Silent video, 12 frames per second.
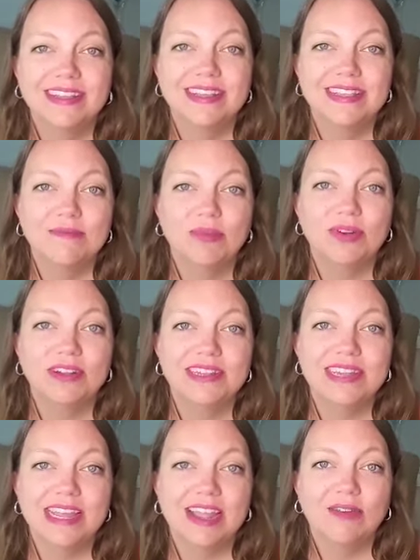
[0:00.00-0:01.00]
It's important to
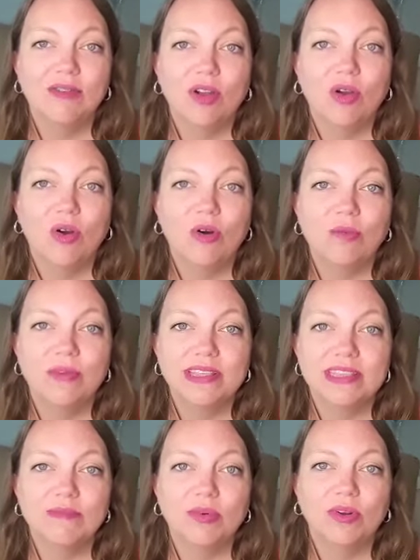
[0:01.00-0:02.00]
take care of our home.
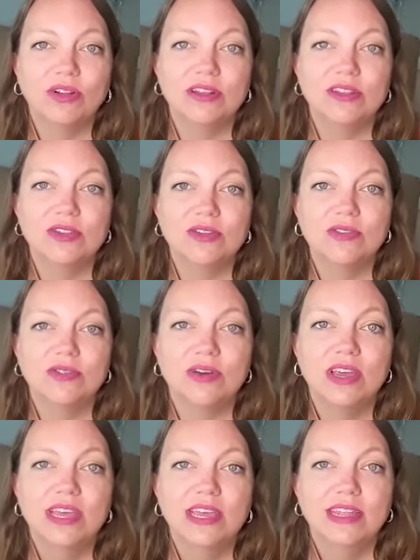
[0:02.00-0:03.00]
It's important to
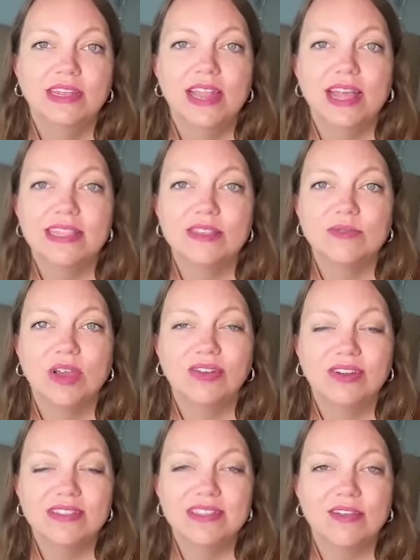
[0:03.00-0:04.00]
not surround
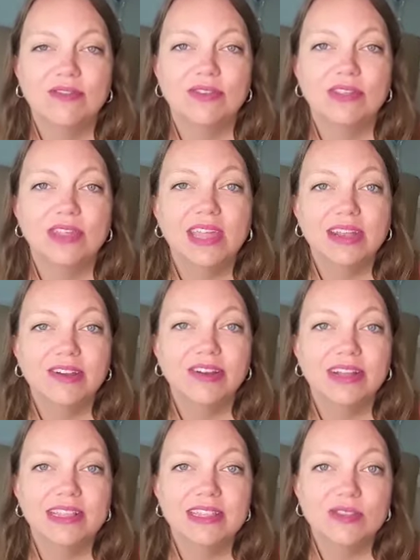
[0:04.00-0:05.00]
ourselves with clutter
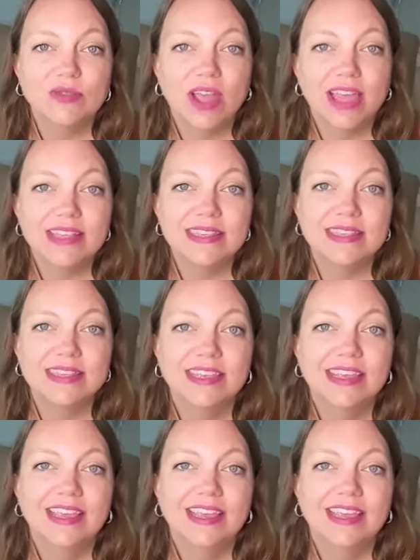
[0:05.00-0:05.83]
and stress